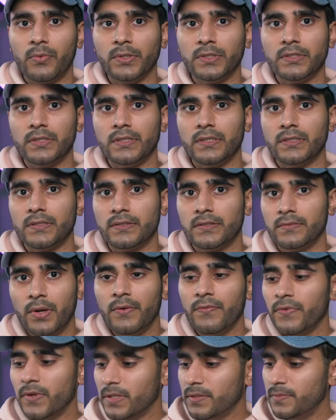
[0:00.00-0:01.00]
which is
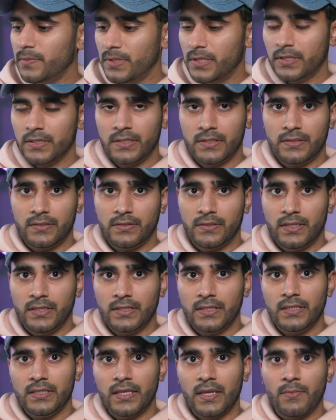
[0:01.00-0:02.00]
perfect because
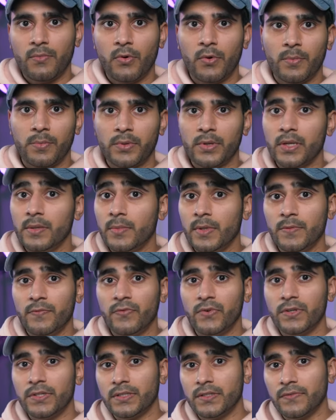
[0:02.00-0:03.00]
this is a more premium
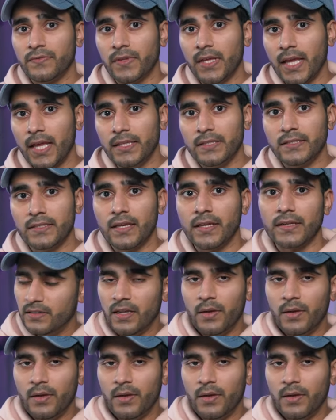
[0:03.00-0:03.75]
version of the headset.